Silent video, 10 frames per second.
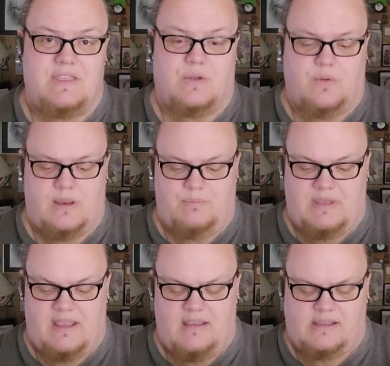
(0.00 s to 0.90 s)
and the Green
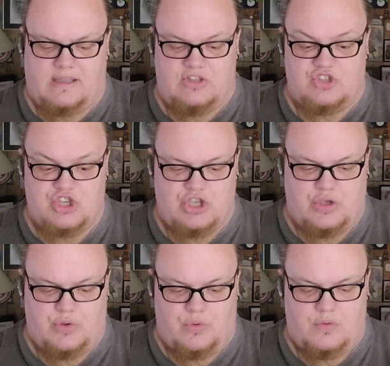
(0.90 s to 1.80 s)
Peak
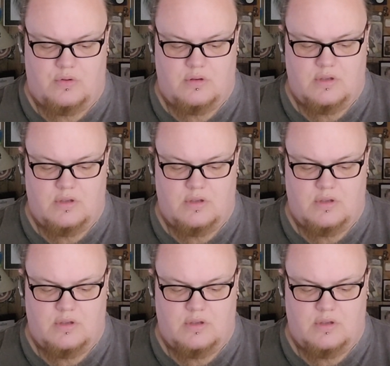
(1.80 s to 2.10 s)
2,